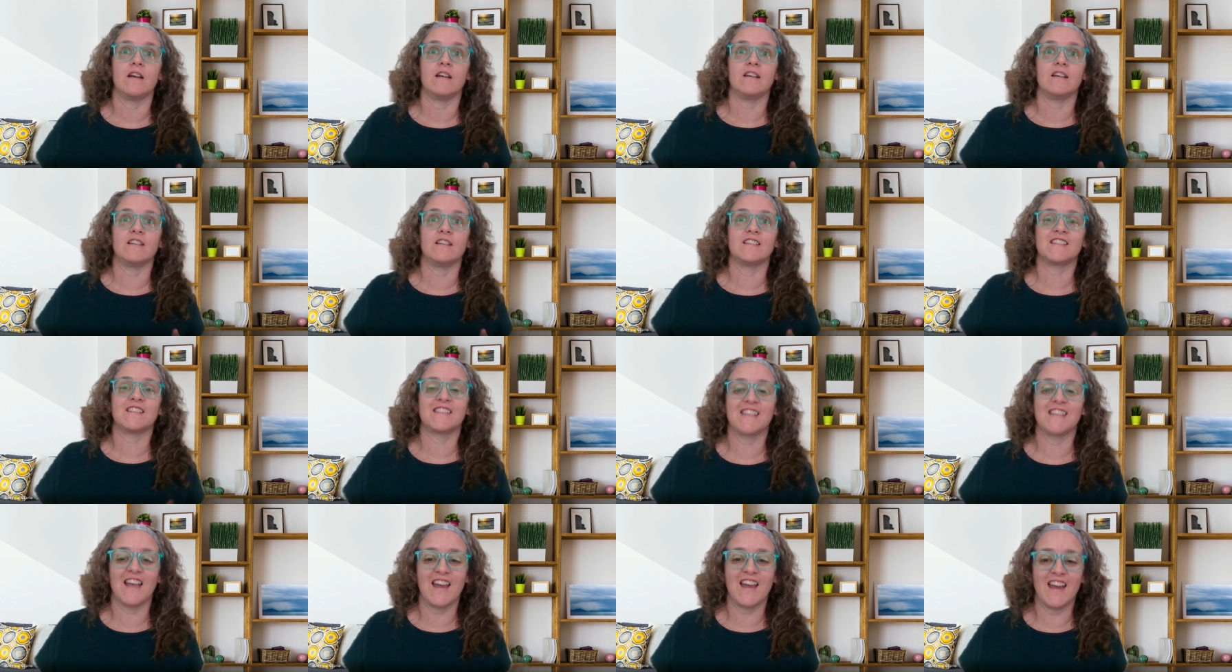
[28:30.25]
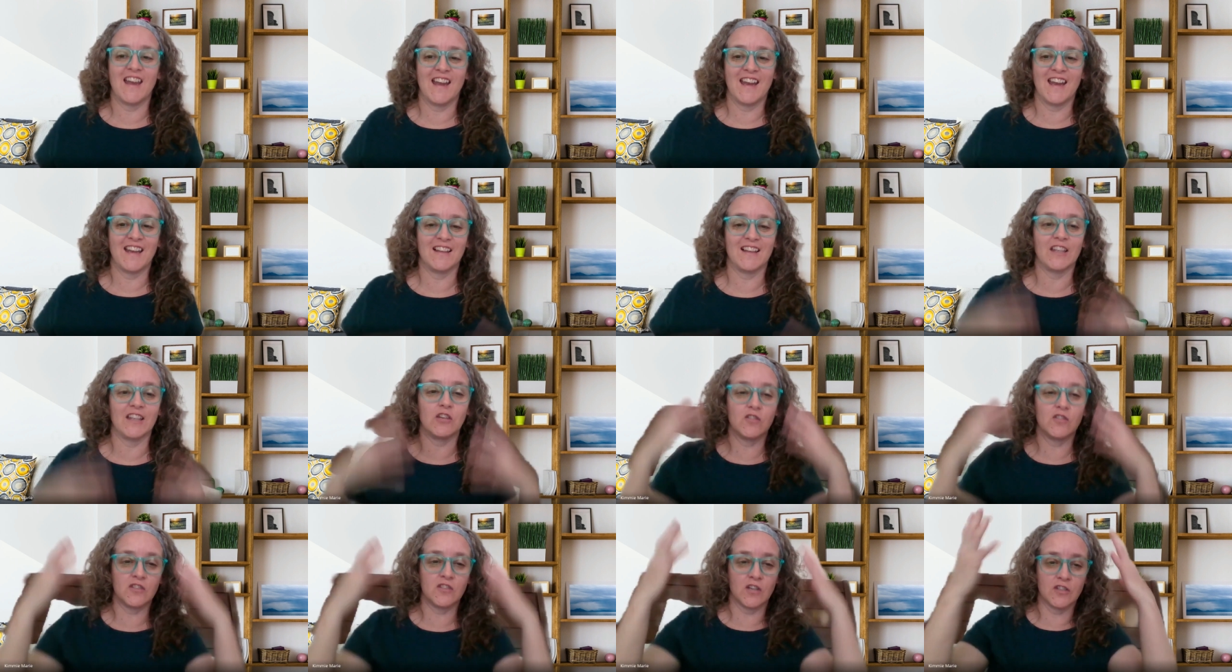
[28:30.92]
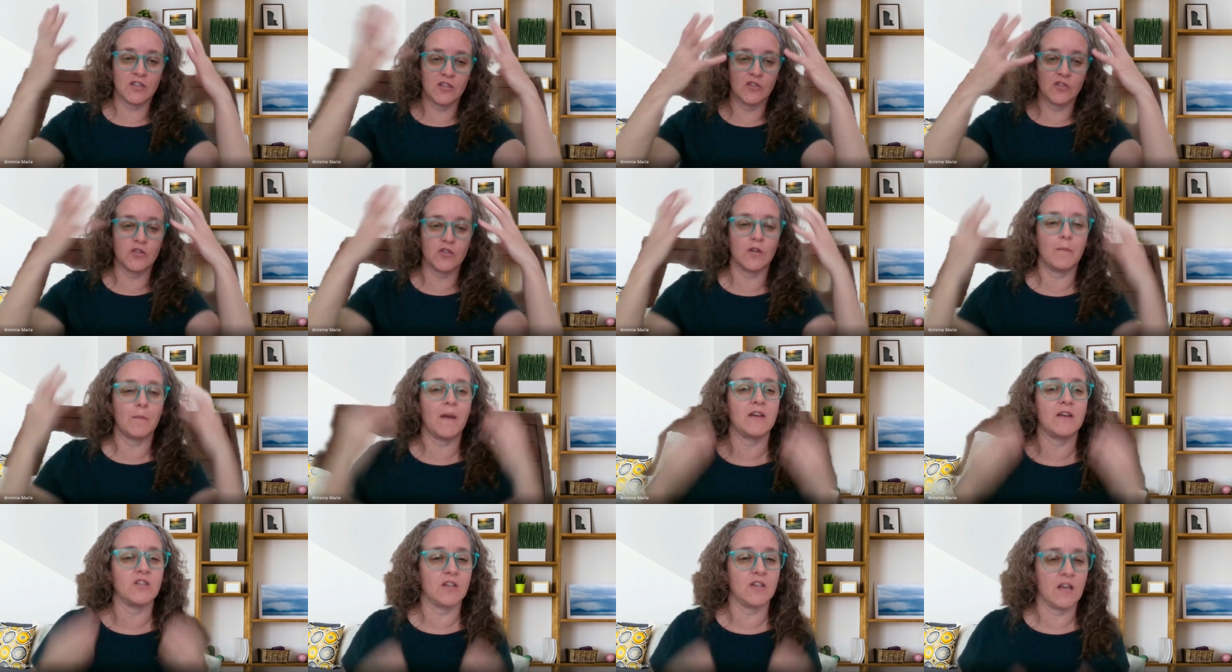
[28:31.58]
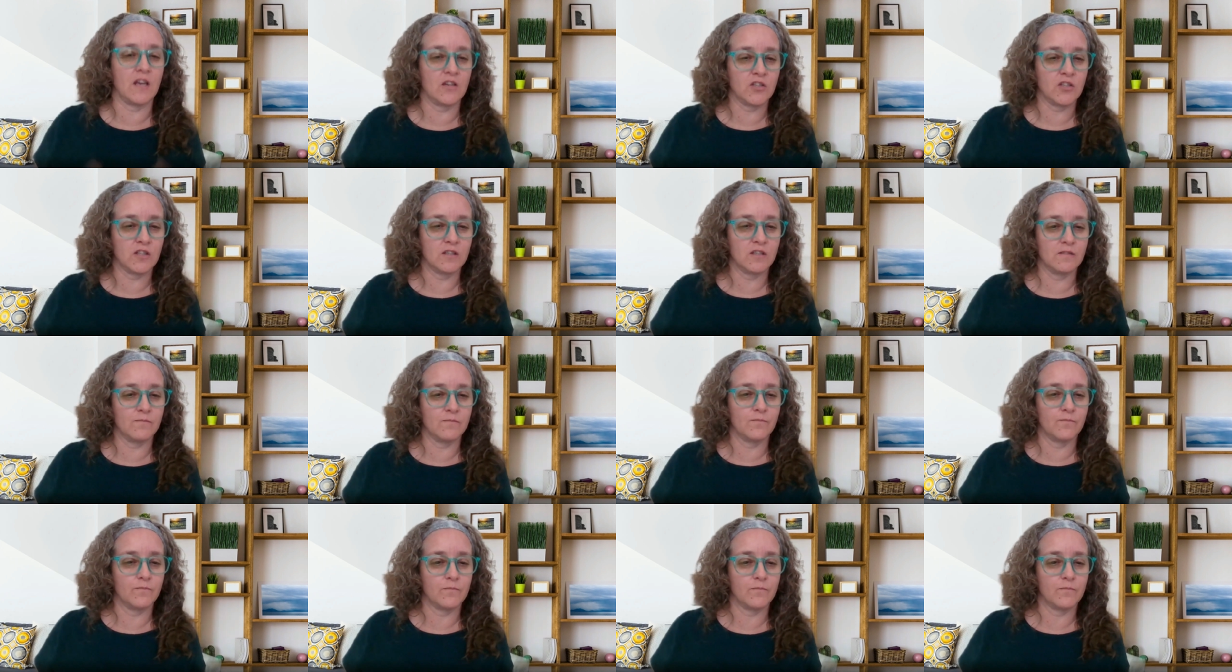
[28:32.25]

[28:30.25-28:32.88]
say? Like, you start to use your imagination